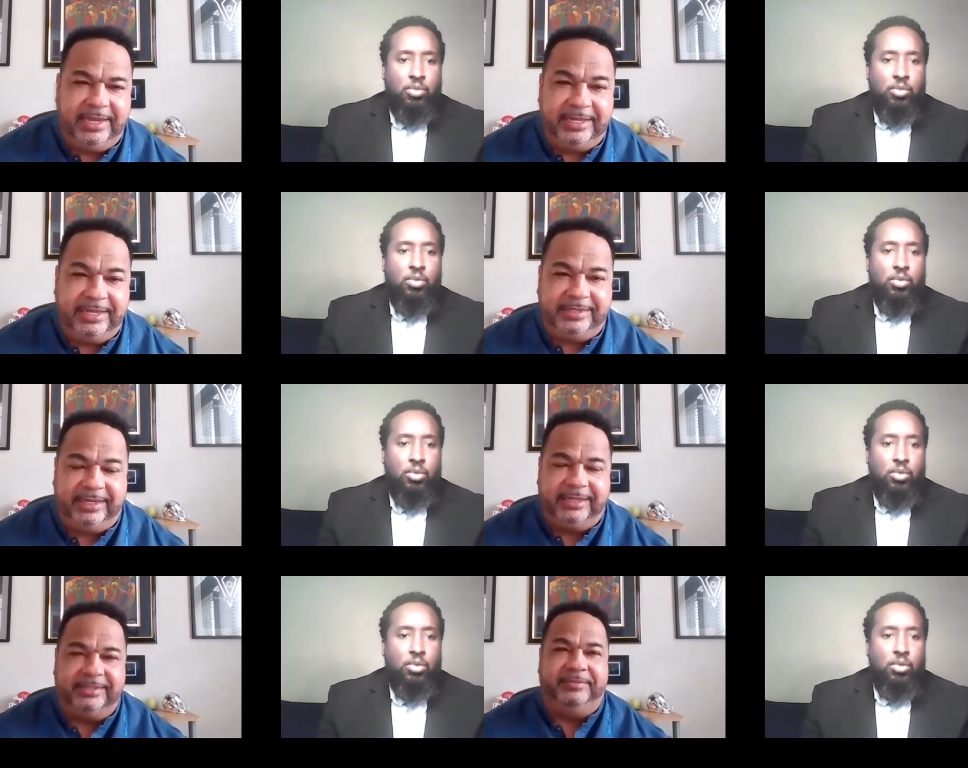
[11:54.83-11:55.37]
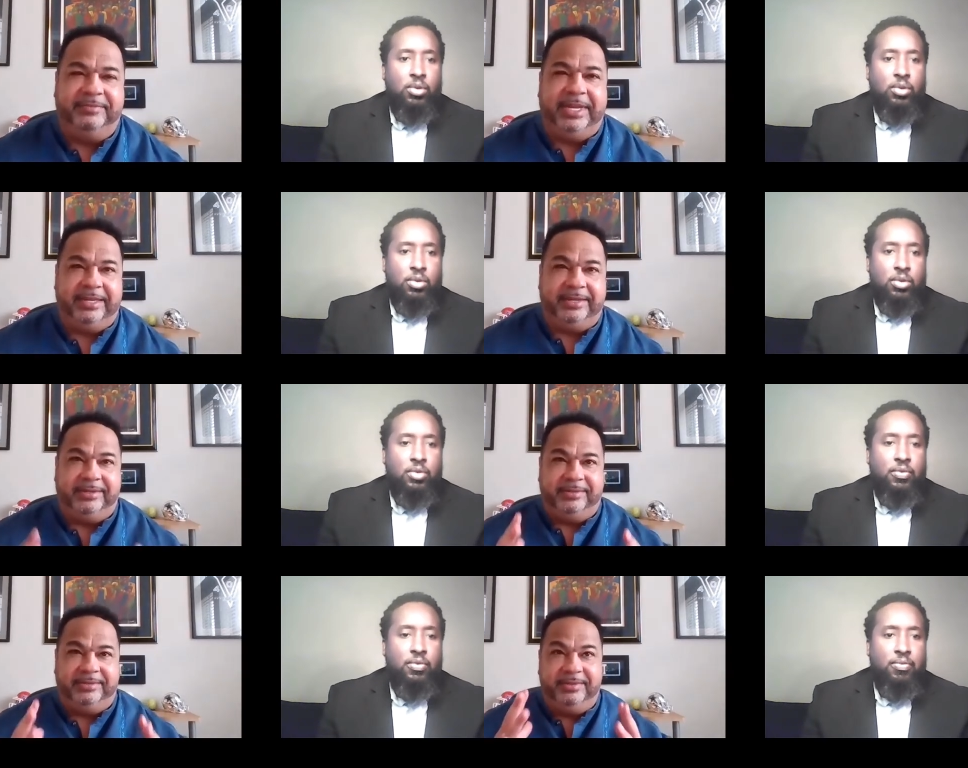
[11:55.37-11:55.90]
Speaker 1: context of
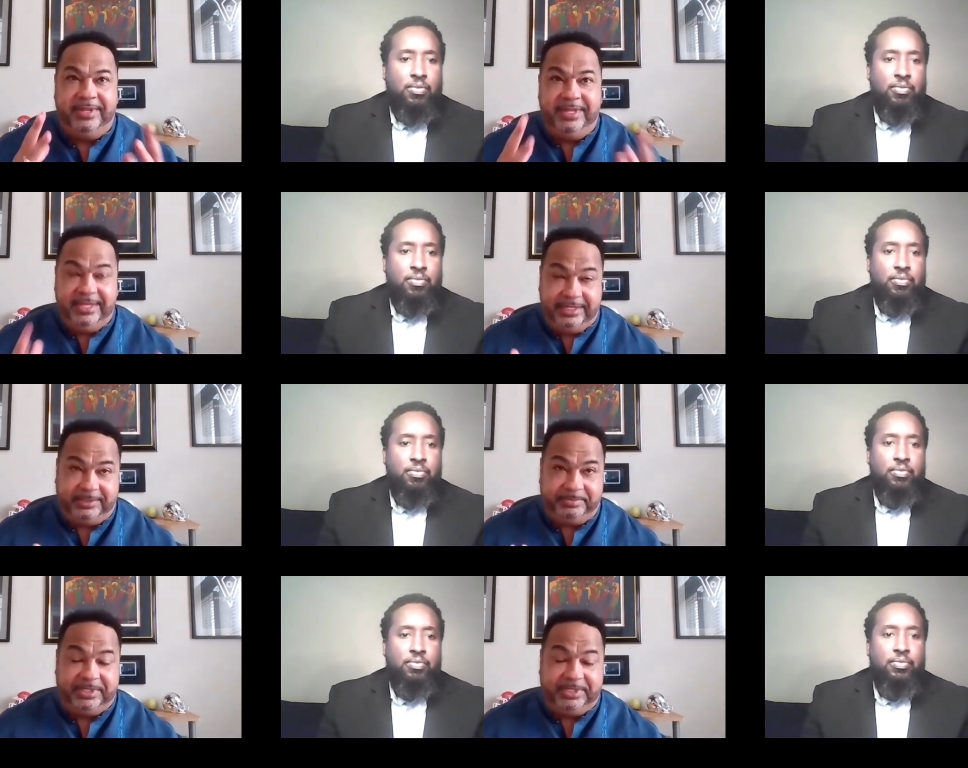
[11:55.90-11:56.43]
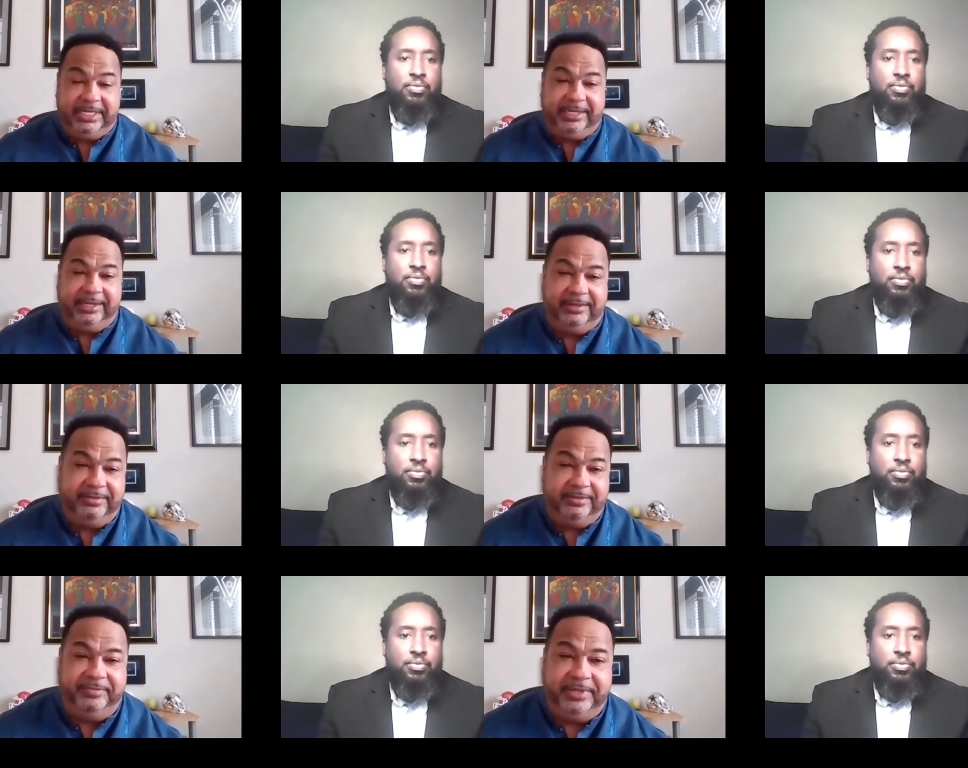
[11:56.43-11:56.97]
how this
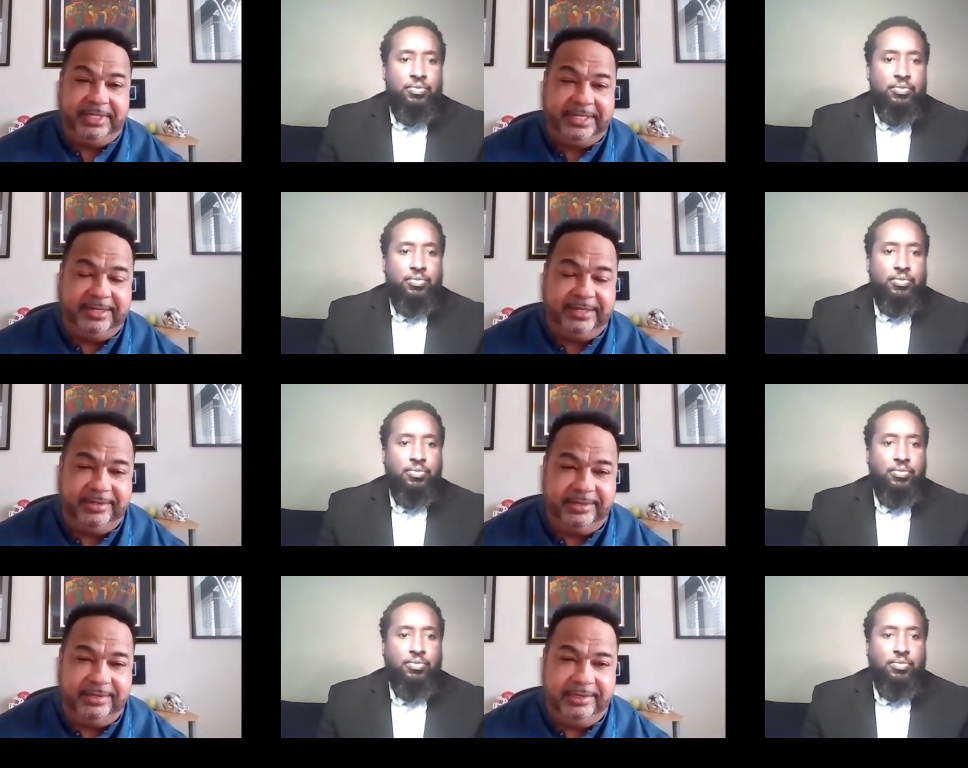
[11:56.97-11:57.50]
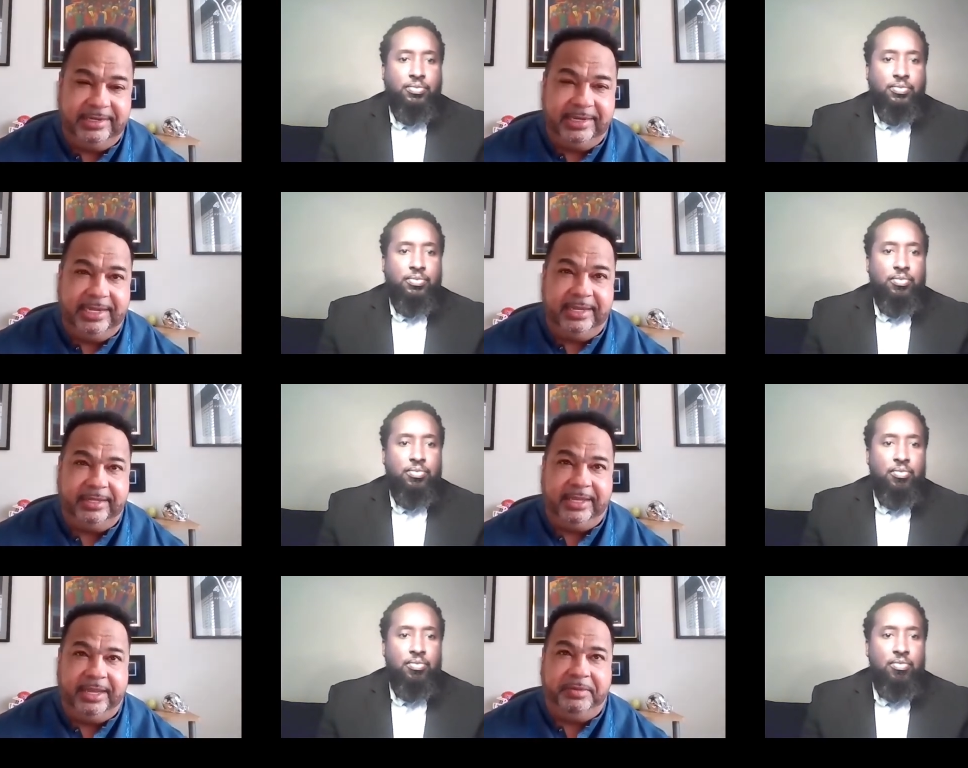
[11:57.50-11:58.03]
particular venture
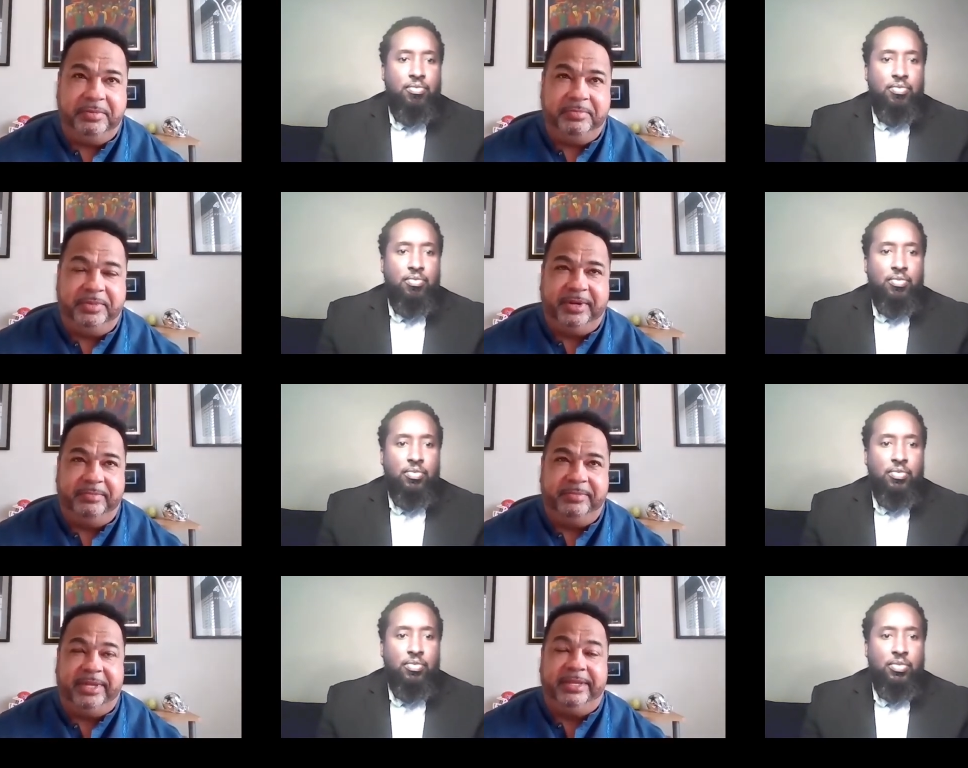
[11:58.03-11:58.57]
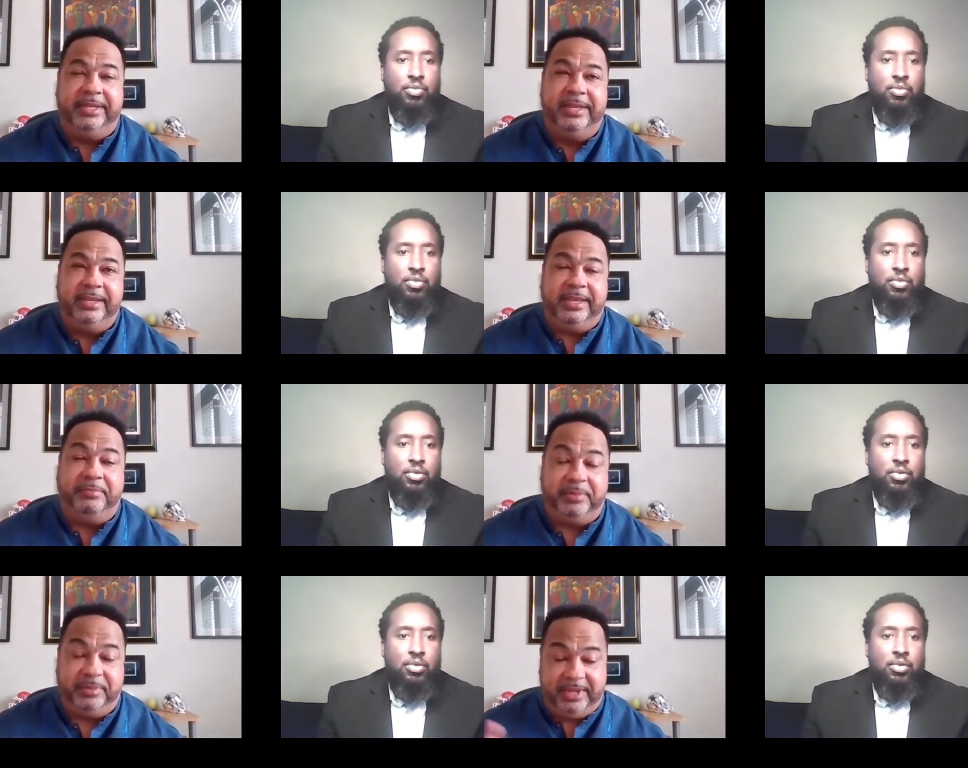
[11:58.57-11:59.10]
uh, came to par, my,
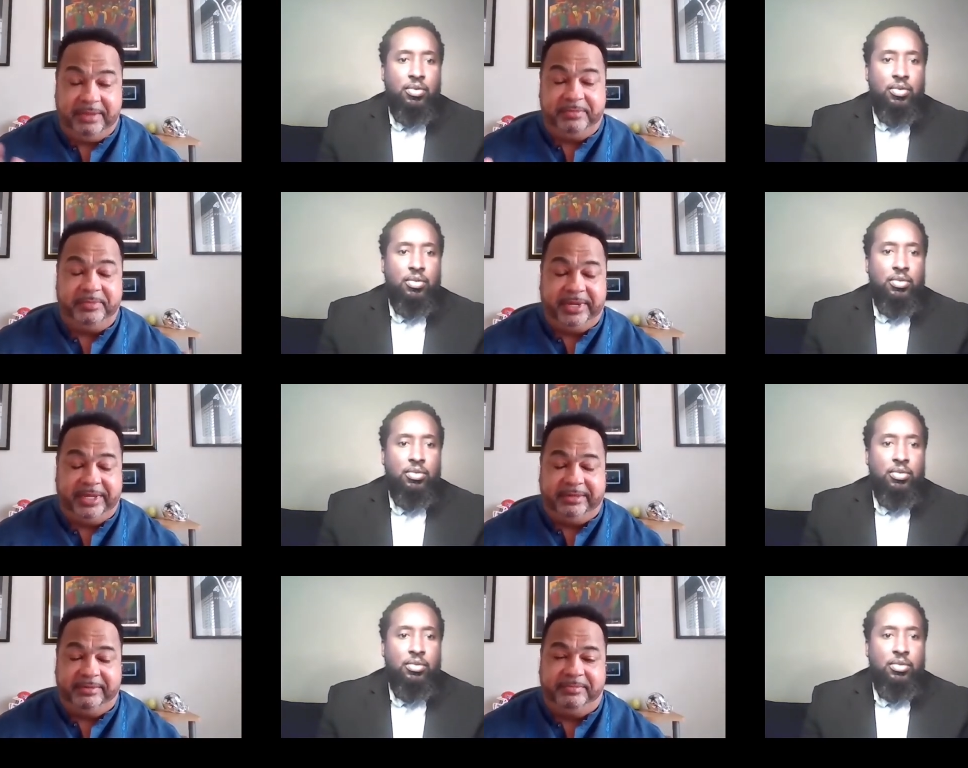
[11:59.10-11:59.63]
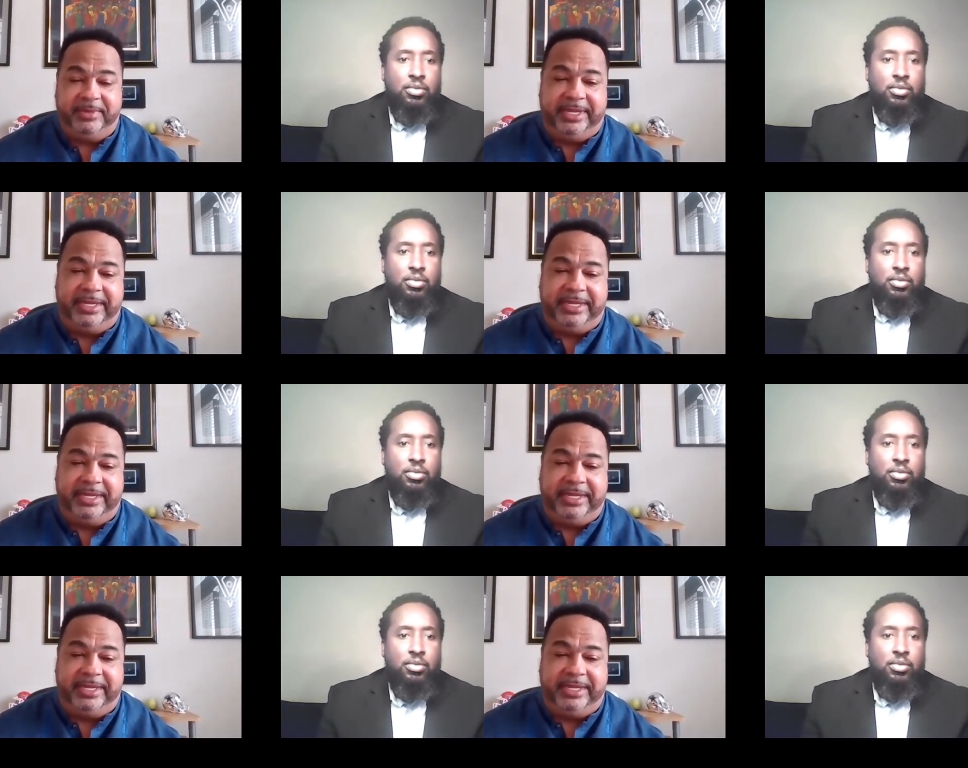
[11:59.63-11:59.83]
came came about.